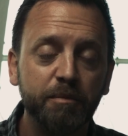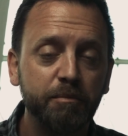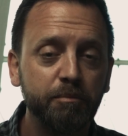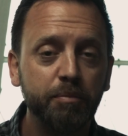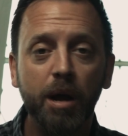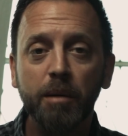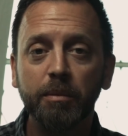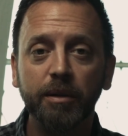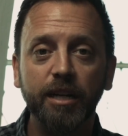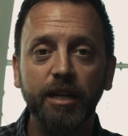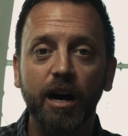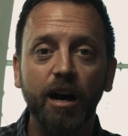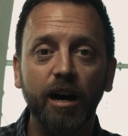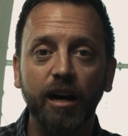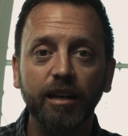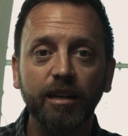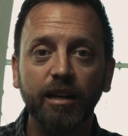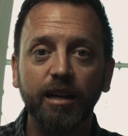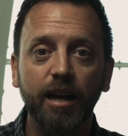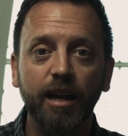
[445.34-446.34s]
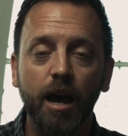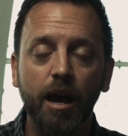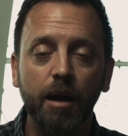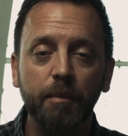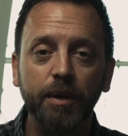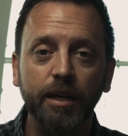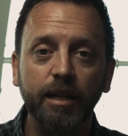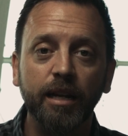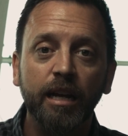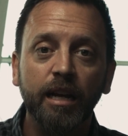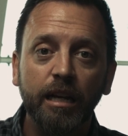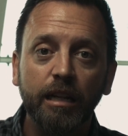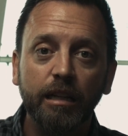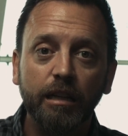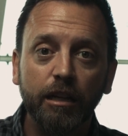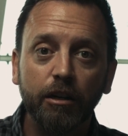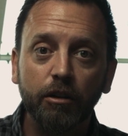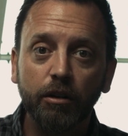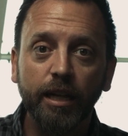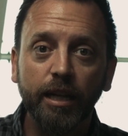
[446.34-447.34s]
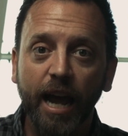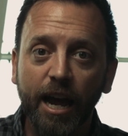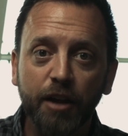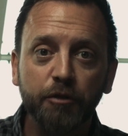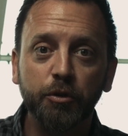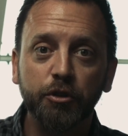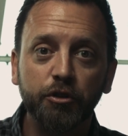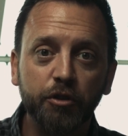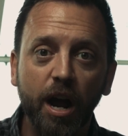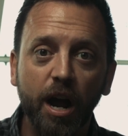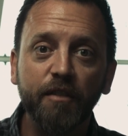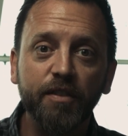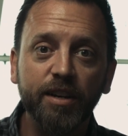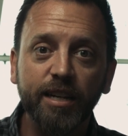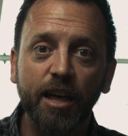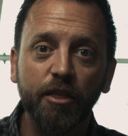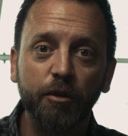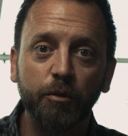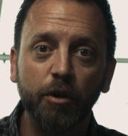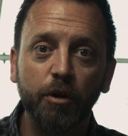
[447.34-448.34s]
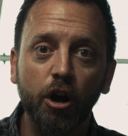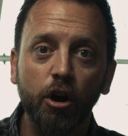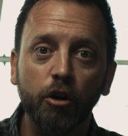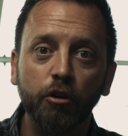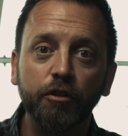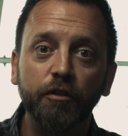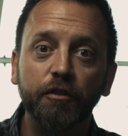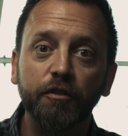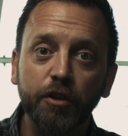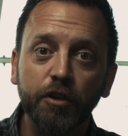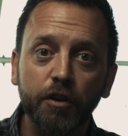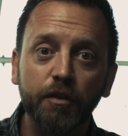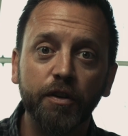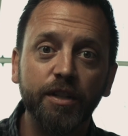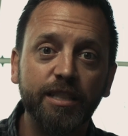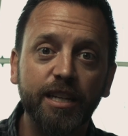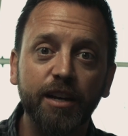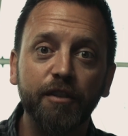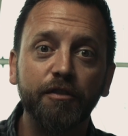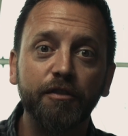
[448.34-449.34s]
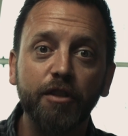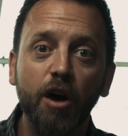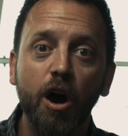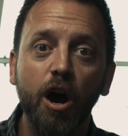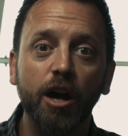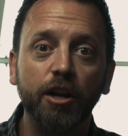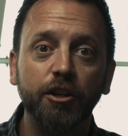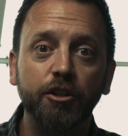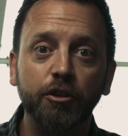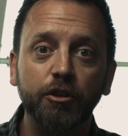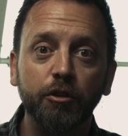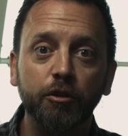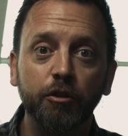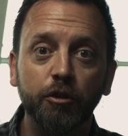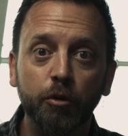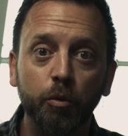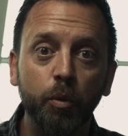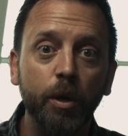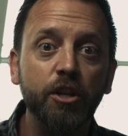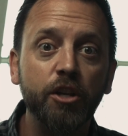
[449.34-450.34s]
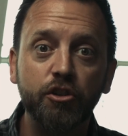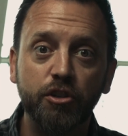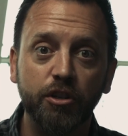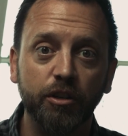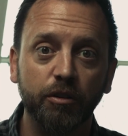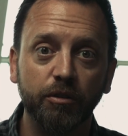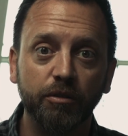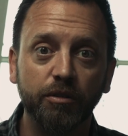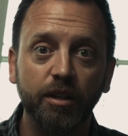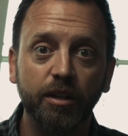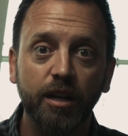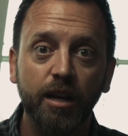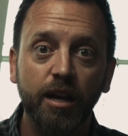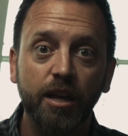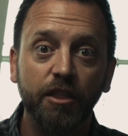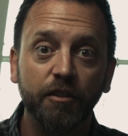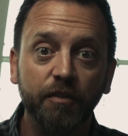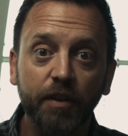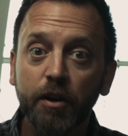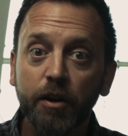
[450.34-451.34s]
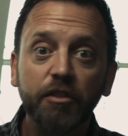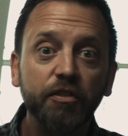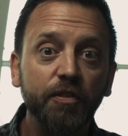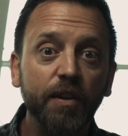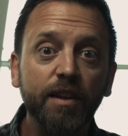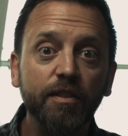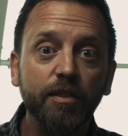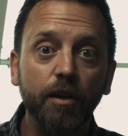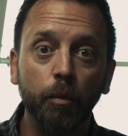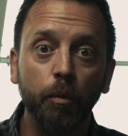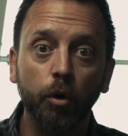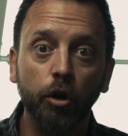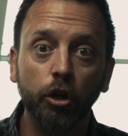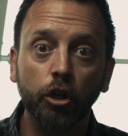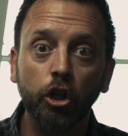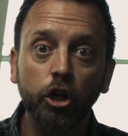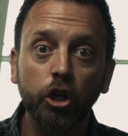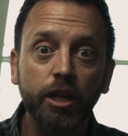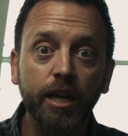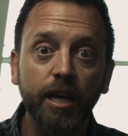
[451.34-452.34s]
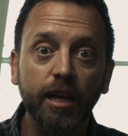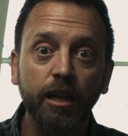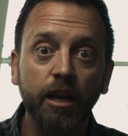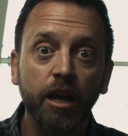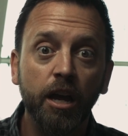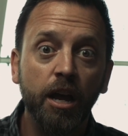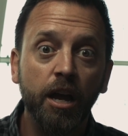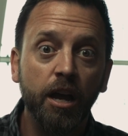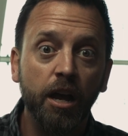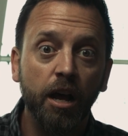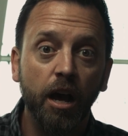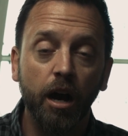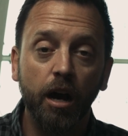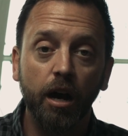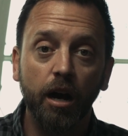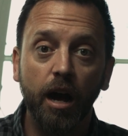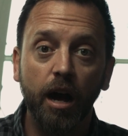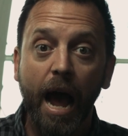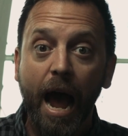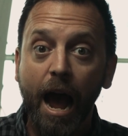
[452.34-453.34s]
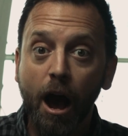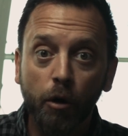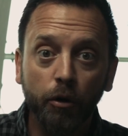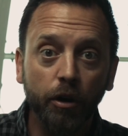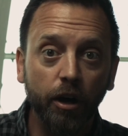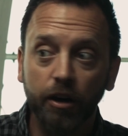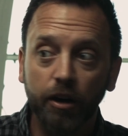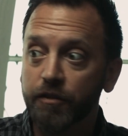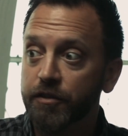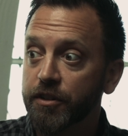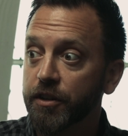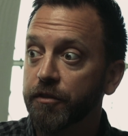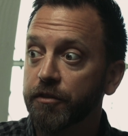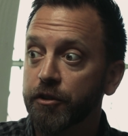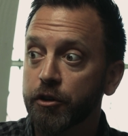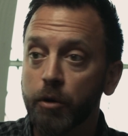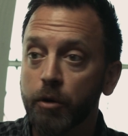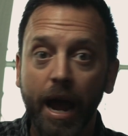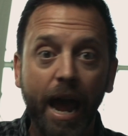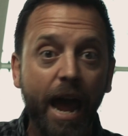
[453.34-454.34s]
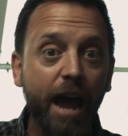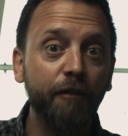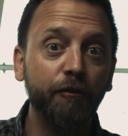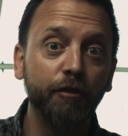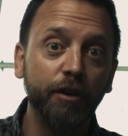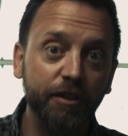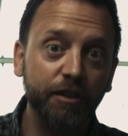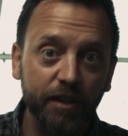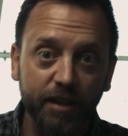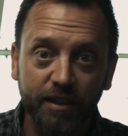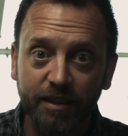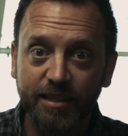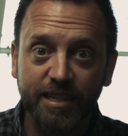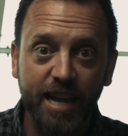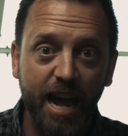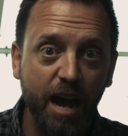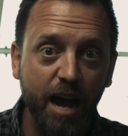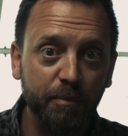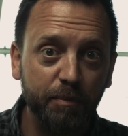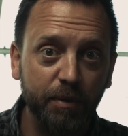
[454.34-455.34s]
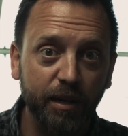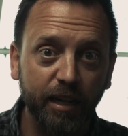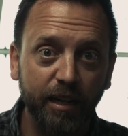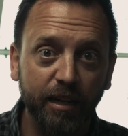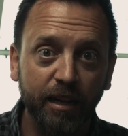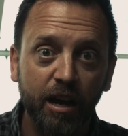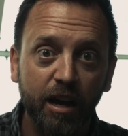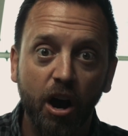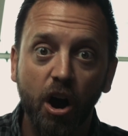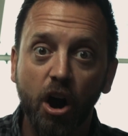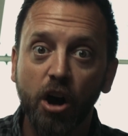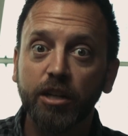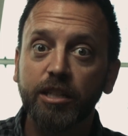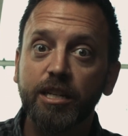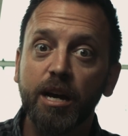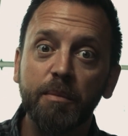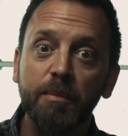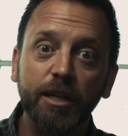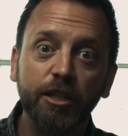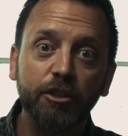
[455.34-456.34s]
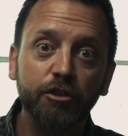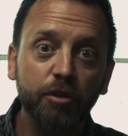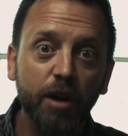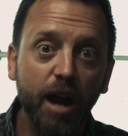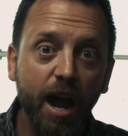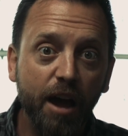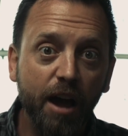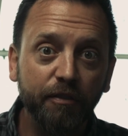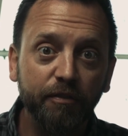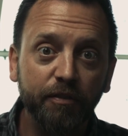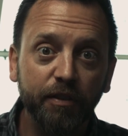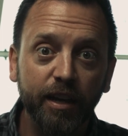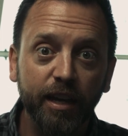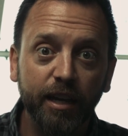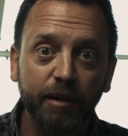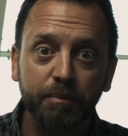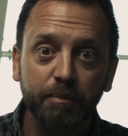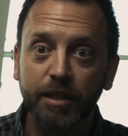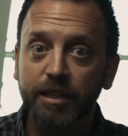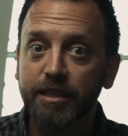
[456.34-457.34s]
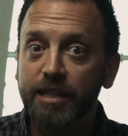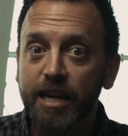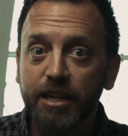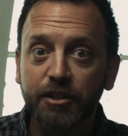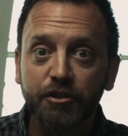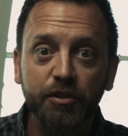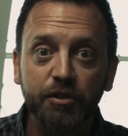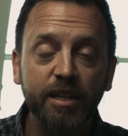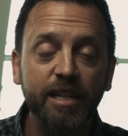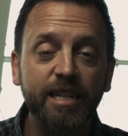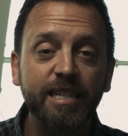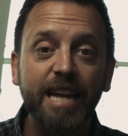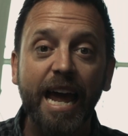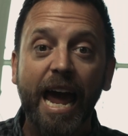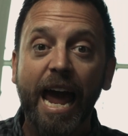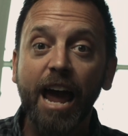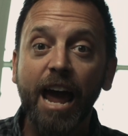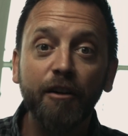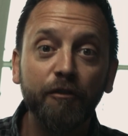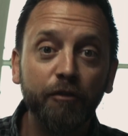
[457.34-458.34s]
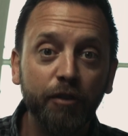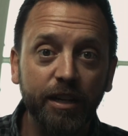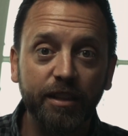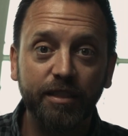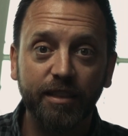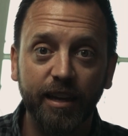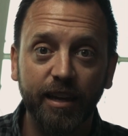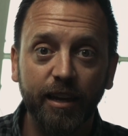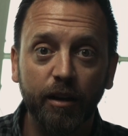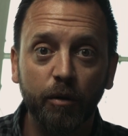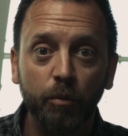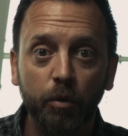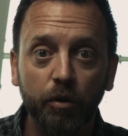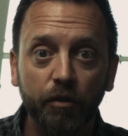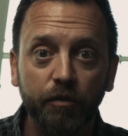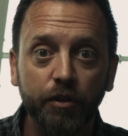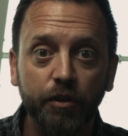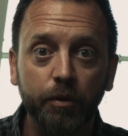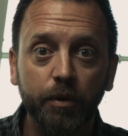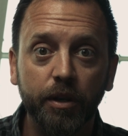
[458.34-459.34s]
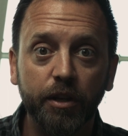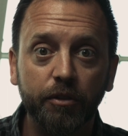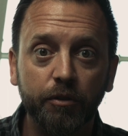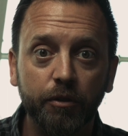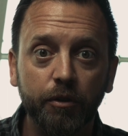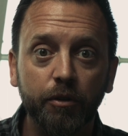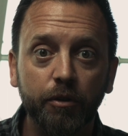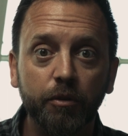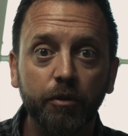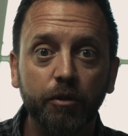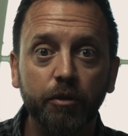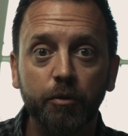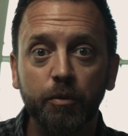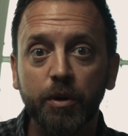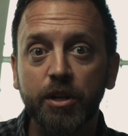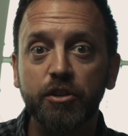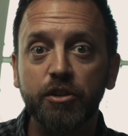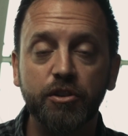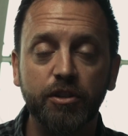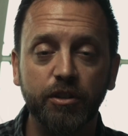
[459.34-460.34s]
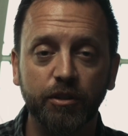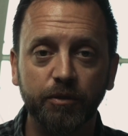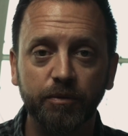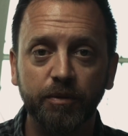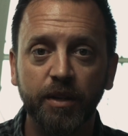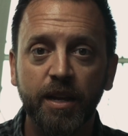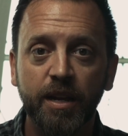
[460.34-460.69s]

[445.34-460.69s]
Probably not. I mean, literally, as we're driving down the road, few of us give thought to the windshield, the very thing that we're looking out of to view everything that's happening, oncoming traffic, pedestrians, everything we're viewing through the windshield.